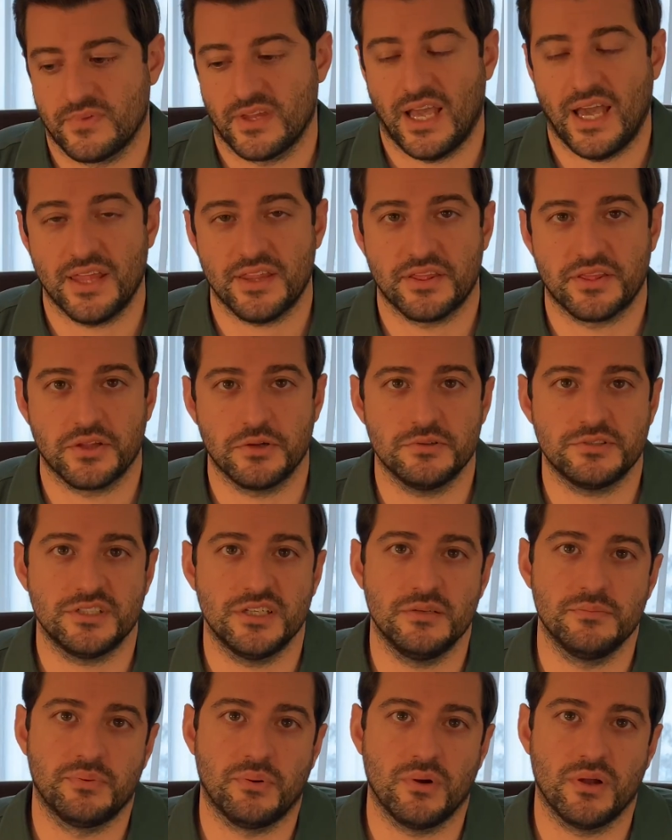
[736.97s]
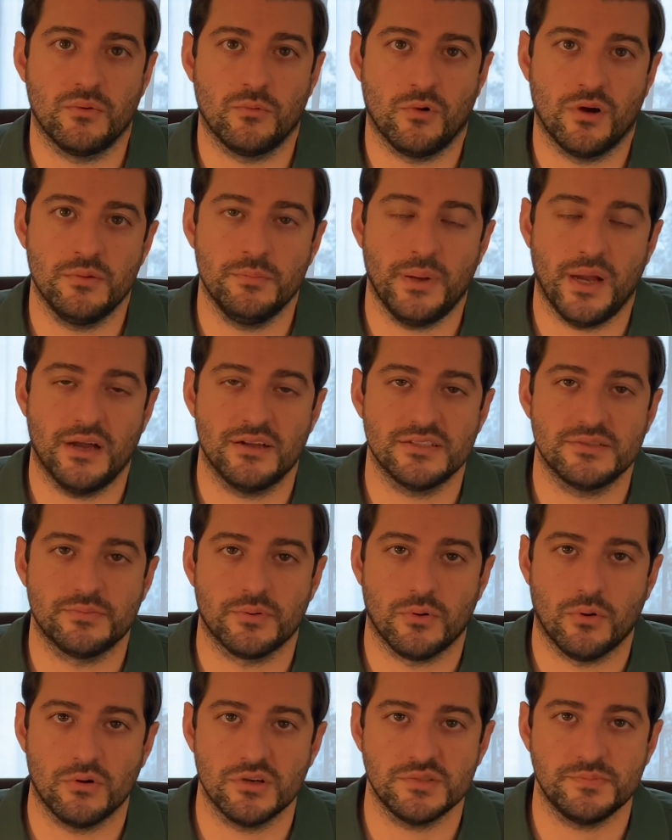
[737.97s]
At 13.1 pounds
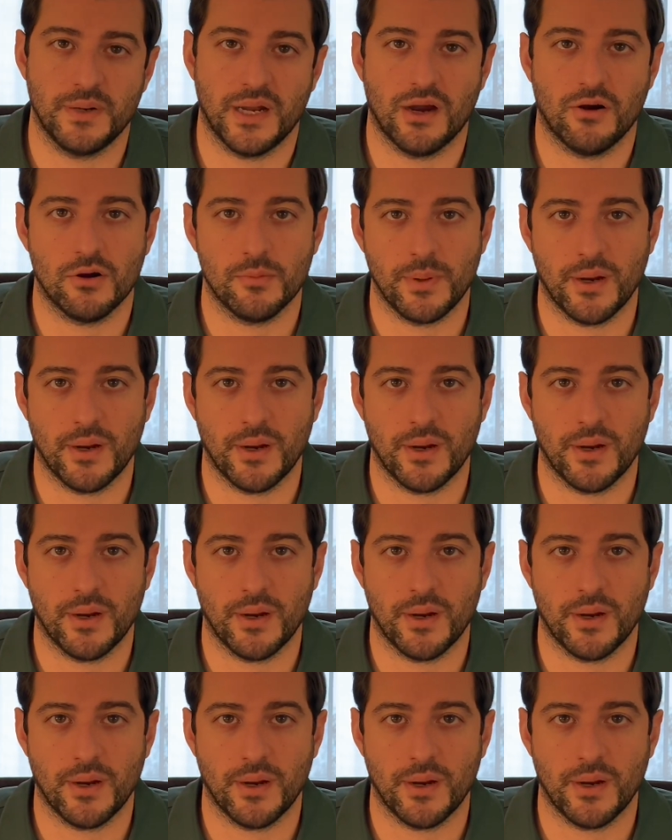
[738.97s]
per horsepower